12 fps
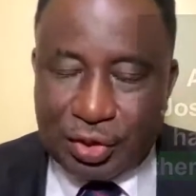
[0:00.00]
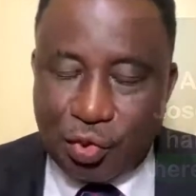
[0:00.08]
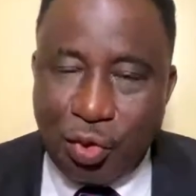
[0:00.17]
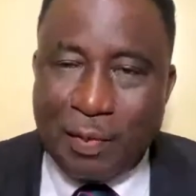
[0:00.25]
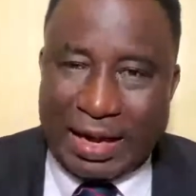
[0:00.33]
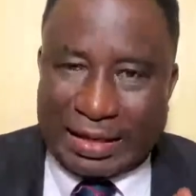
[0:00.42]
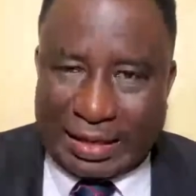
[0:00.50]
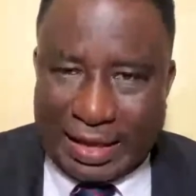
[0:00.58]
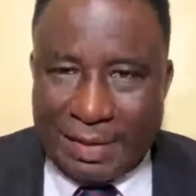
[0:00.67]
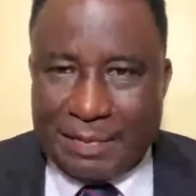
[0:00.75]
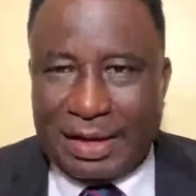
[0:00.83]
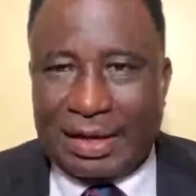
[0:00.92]
the woman
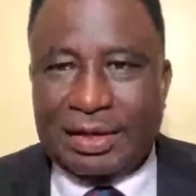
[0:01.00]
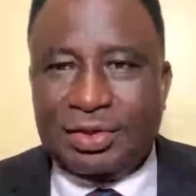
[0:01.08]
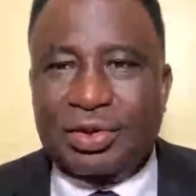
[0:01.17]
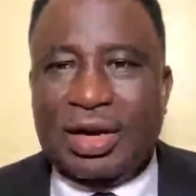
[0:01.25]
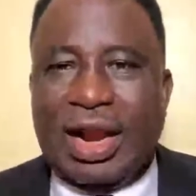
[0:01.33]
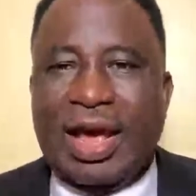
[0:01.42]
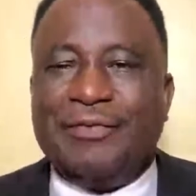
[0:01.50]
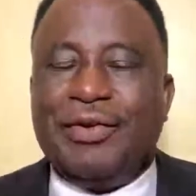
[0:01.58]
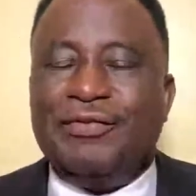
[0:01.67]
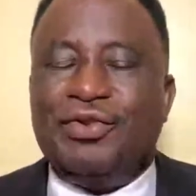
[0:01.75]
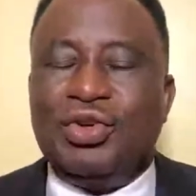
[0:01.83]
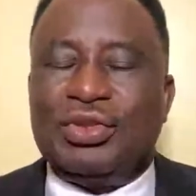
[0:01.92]
came into the
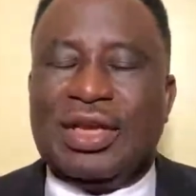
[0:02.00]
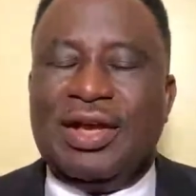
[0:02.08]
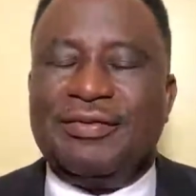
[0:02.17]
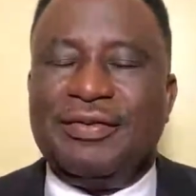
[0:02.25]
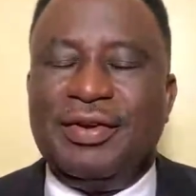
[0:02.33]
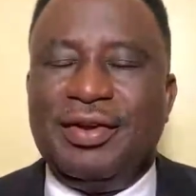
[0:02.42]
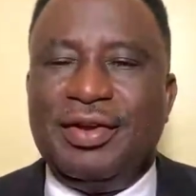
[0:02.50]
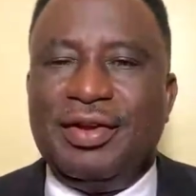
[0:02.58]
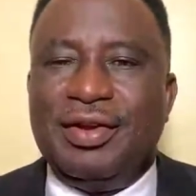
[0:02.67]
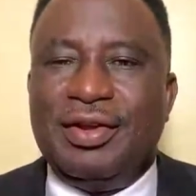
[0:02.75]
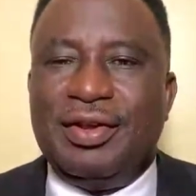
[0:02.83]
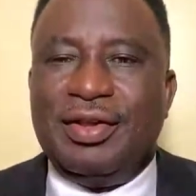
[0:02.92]
life of Joseph.
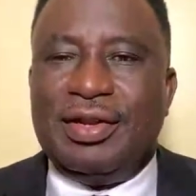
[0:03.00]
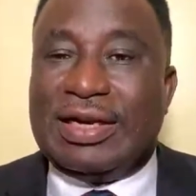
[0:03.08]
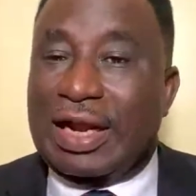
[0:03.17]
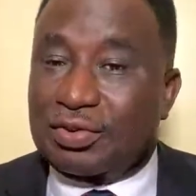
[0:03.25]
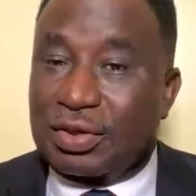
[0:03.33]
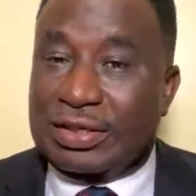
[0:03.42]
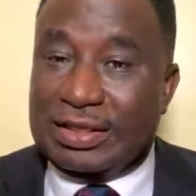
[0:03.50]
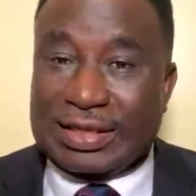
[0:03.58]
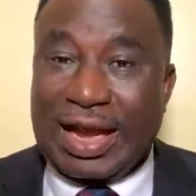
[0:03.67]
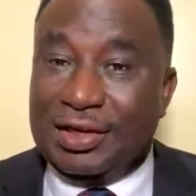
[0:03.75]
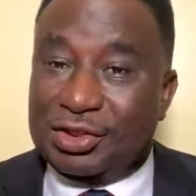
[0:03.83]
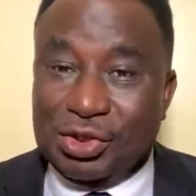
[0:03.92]
That was a
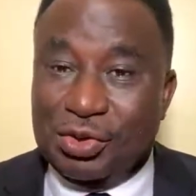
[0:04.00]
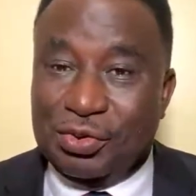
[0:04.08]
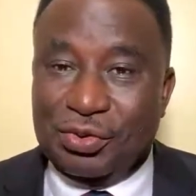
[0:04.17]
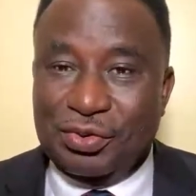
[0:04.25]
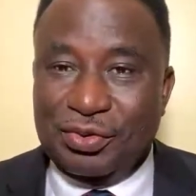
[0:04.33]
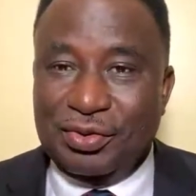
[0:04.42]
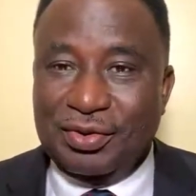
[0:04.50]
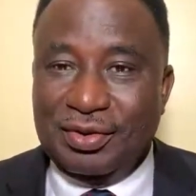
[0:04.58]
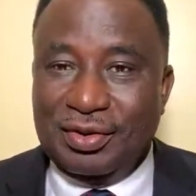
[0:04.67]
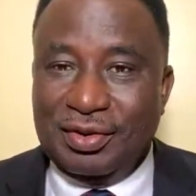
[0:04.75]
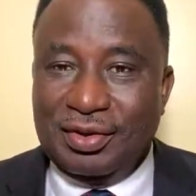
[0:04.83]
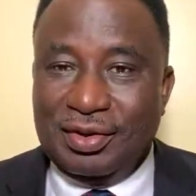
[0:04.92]
sideshow.
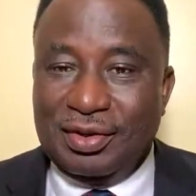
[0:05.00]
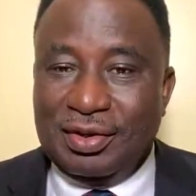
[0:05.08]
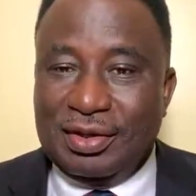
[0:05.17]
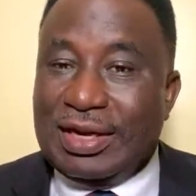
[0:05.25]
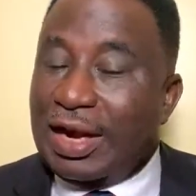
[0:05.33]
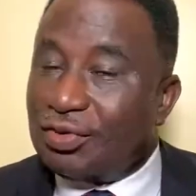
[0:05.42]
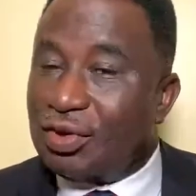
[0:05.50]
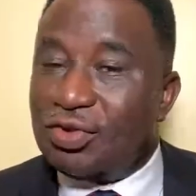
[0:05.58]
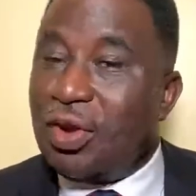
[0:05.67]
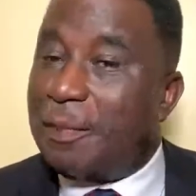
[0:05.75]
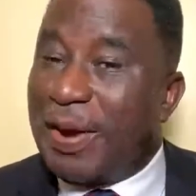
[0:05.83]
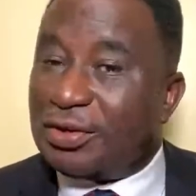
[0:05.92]
That was
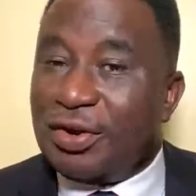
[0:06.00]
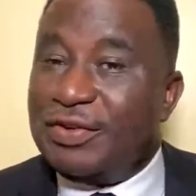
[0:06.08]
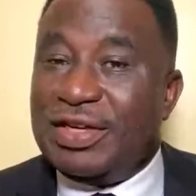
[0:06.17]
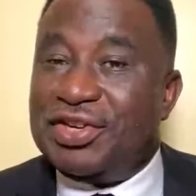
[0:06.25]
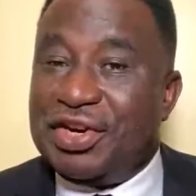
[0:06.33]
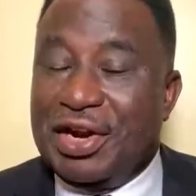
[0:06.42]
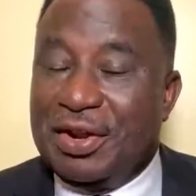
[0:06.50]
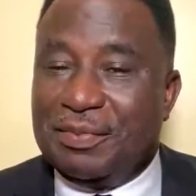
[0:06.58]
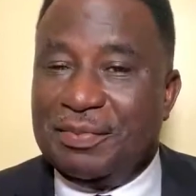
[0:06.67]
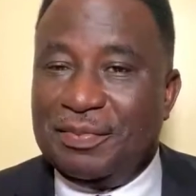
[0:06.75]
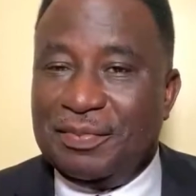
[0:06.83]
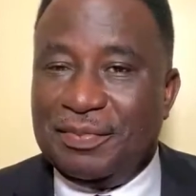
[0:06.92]
not part of the dream.
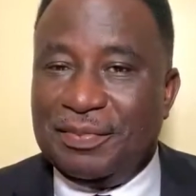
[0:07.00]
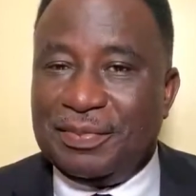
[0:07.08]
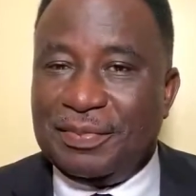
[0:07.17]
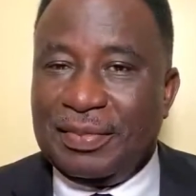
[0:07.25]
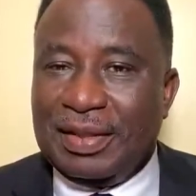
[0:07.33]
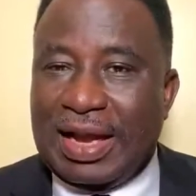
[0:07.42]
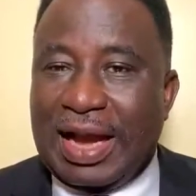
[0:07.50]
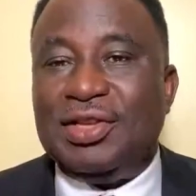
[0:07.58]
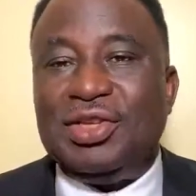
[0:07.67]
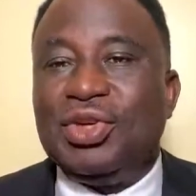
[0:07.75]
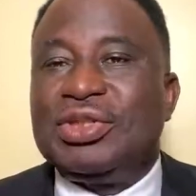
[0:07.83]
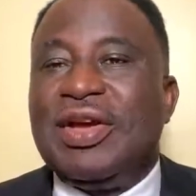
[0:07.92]

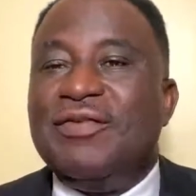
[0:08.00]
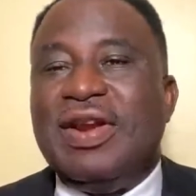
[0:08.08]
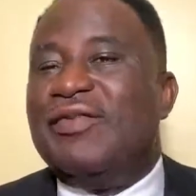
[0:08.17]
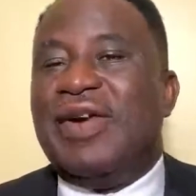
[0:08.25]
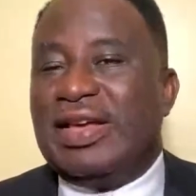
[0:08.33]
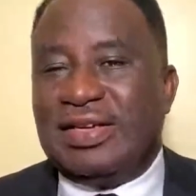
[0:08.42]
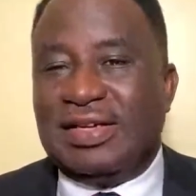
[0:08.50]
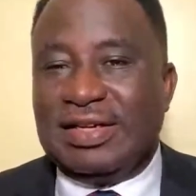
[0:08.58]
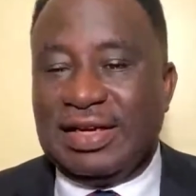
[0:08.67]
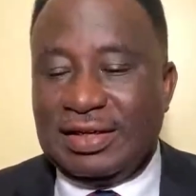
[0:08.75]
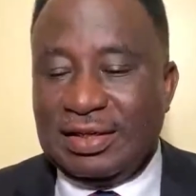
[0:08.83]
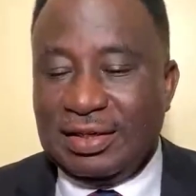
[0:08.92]
And Joseph never
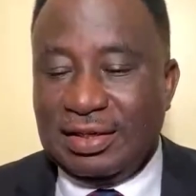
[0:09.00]
yielded.